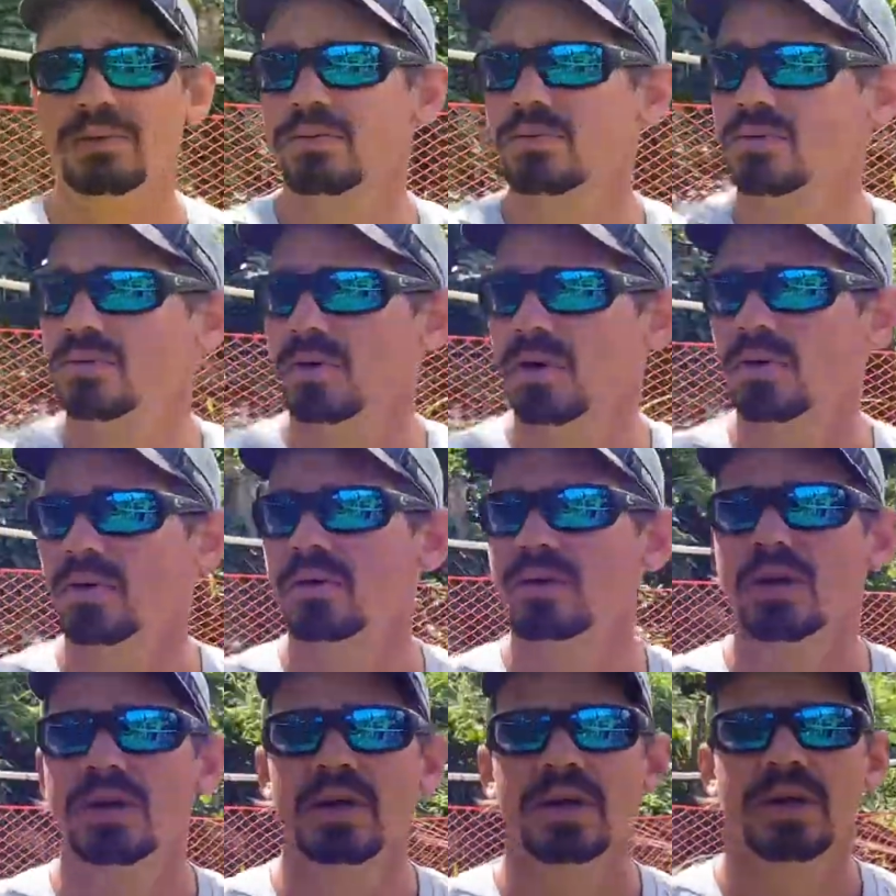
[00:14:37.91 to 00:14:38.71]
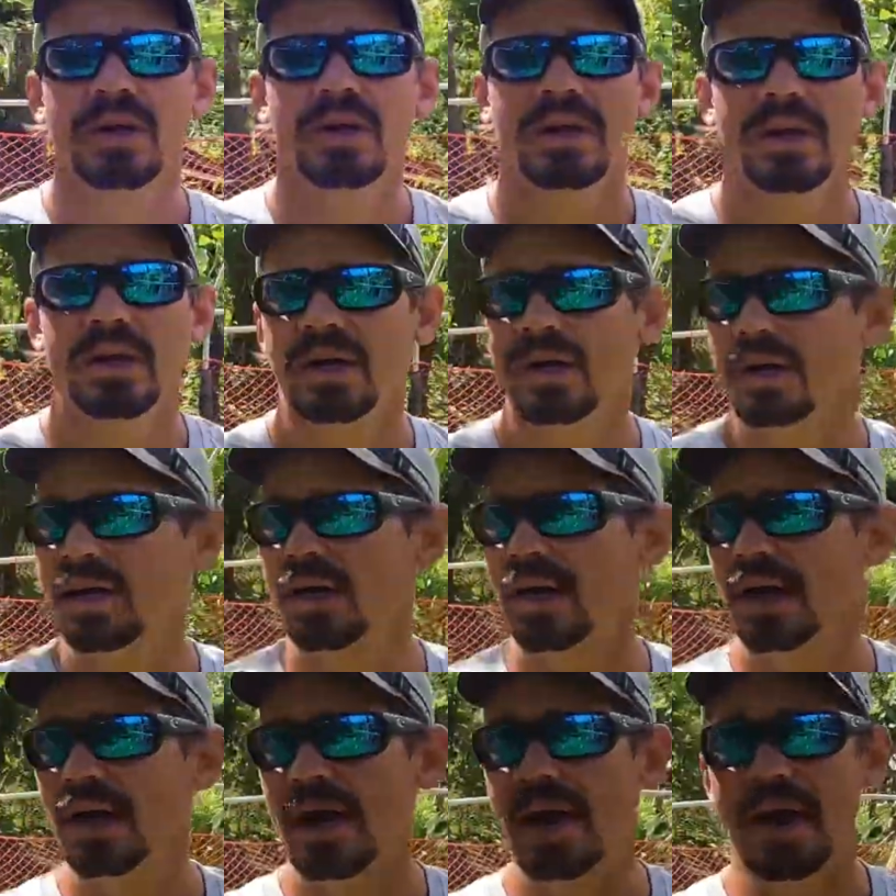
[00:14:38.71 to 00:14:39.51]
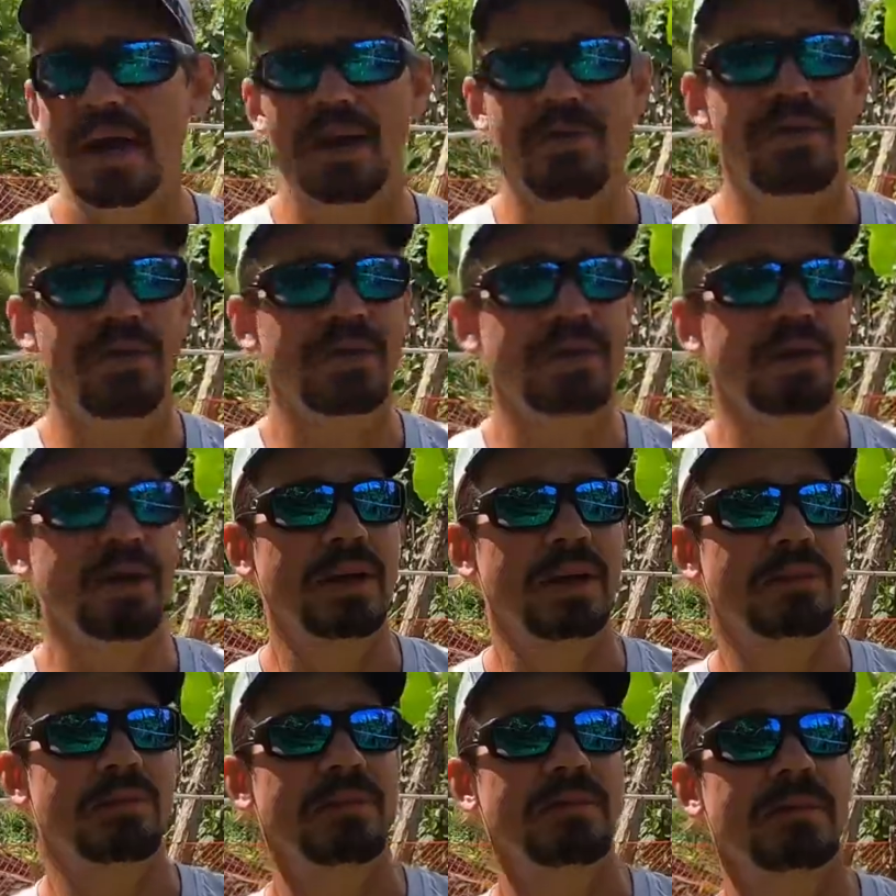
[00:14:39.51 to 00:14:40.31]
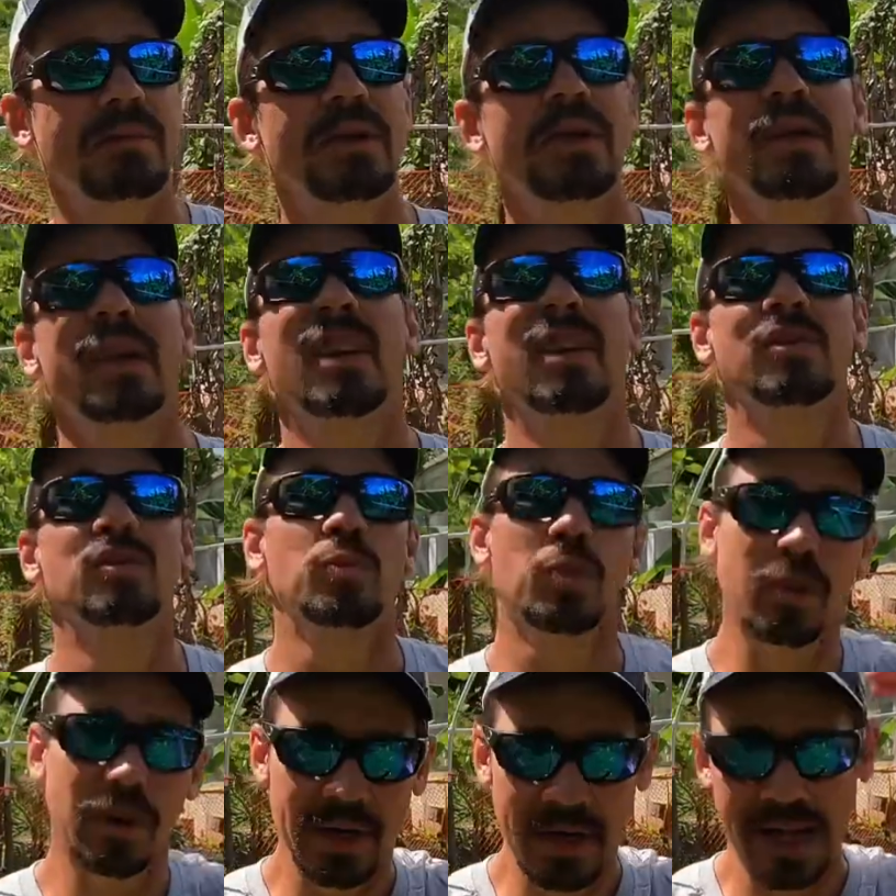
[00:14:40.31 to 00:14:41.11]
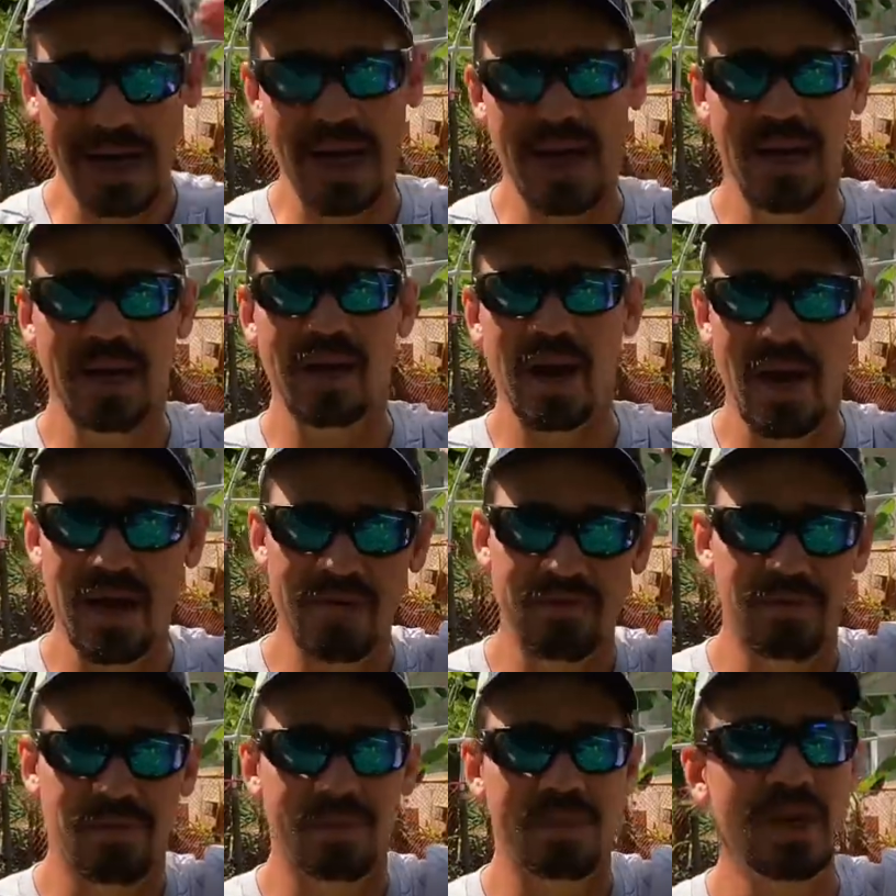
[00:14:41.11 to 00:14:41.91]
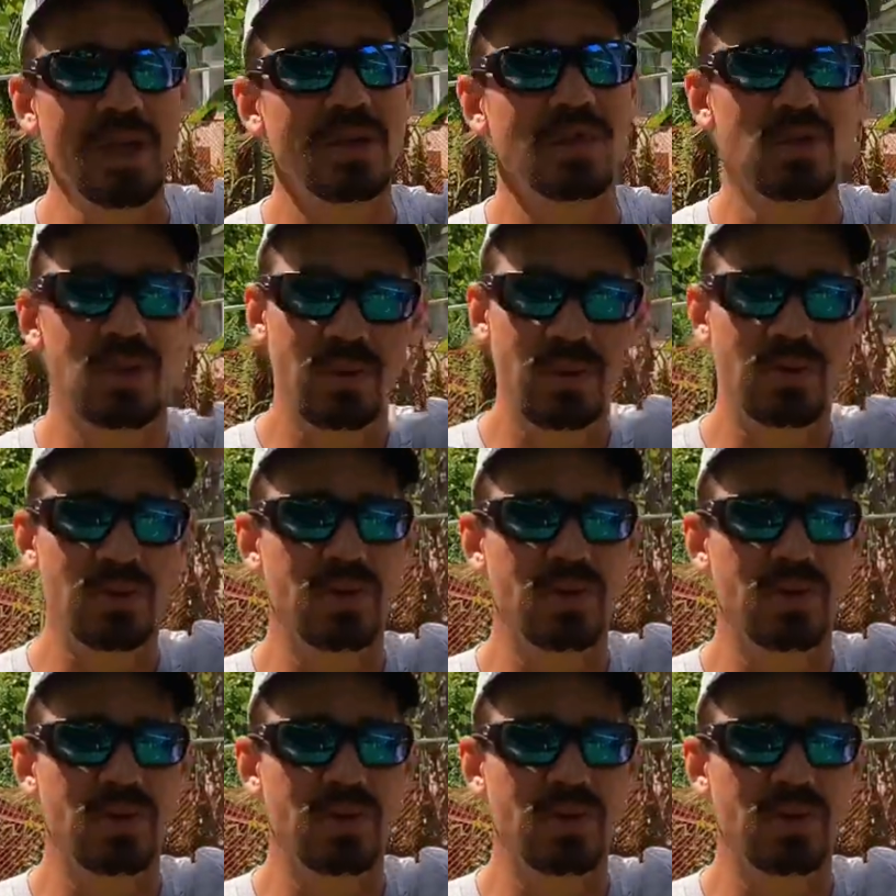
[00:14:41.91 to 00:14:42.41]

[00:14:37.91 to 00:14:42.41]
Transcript: So uh, I think that it gives plenty of head height for me too.